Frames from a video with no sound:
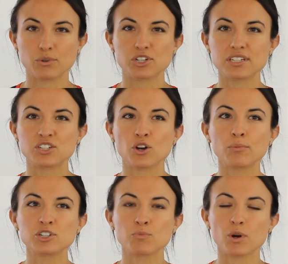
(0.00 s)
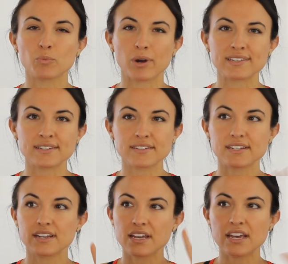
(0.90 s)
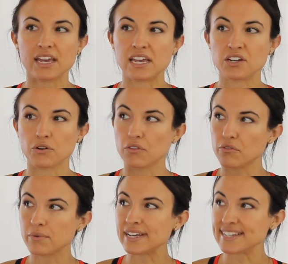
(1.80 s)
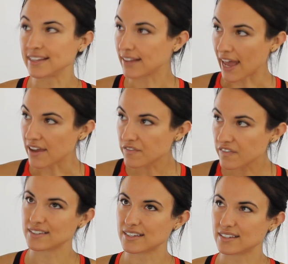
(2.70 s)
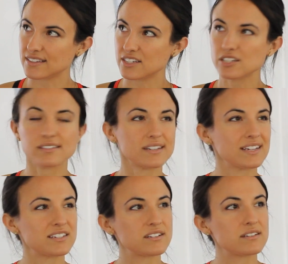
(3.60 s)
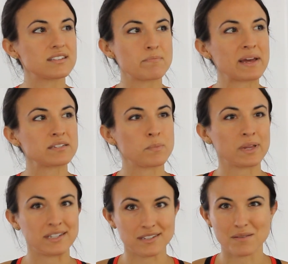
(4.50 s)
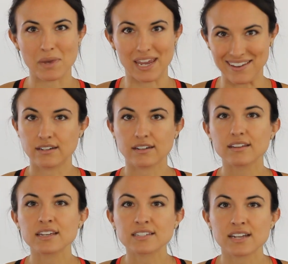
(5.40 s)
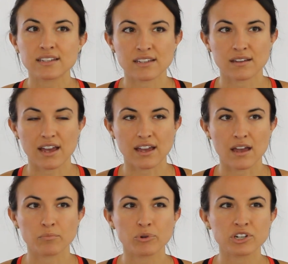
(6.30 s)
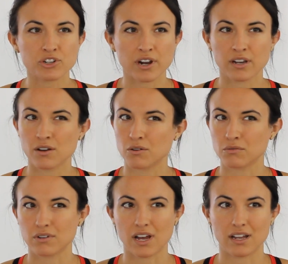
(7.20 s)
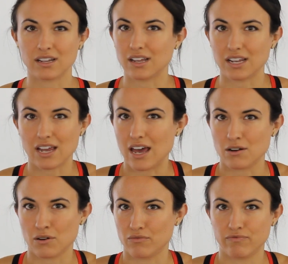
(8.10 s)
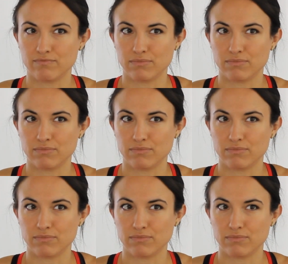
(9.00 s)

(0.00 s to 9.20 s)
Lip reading: were just so much more present in your 3D life. It's just the best place to be. And these days, I'm pretty sure I go I don't know,